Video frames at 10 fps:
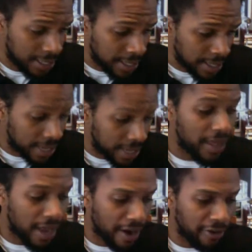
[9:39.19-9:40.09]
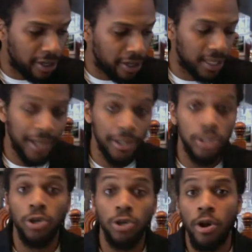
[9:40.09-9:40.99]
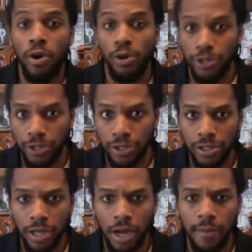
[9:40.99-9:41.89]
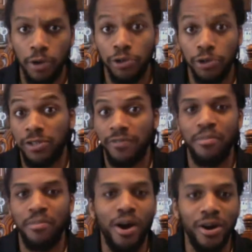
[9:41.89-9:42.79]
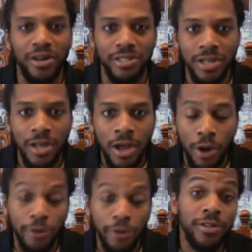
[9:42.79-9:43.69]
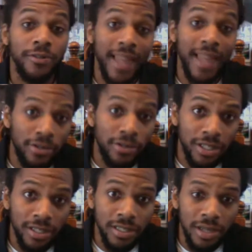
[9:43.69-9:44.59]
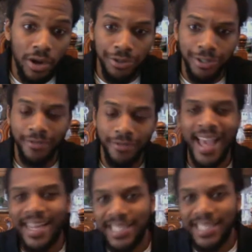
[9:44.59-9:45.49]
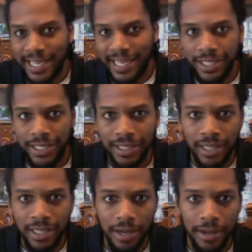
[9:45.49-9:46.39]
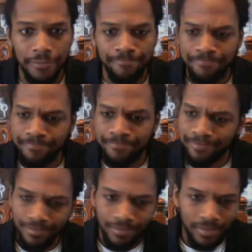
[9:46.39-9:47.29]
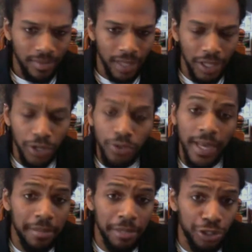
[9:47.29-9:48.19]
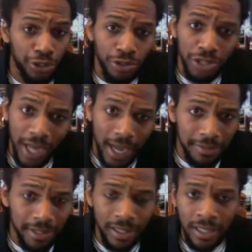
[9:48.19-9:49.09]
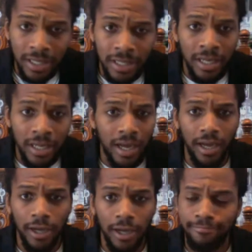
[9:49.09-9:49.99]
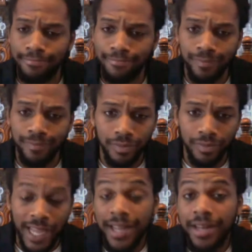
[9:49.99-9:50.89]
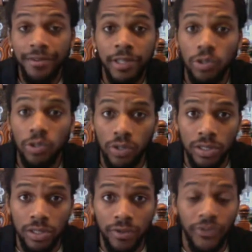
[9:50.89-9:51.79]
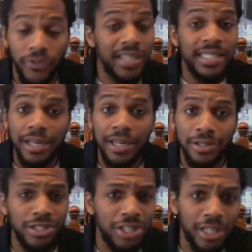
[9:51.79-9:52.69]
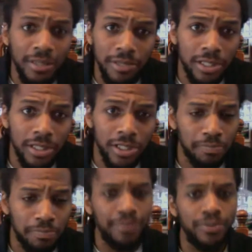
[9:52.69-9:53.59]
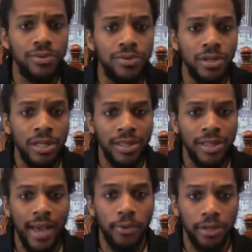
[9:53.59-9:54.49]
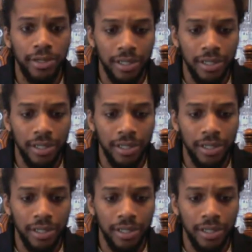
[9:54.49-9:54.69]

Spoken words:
in the area, a lot of store owners, owners of bars, owners of lounges, owners of gas stations, you name it, juice shops, and individuals, fitness centers, gyms, just people that would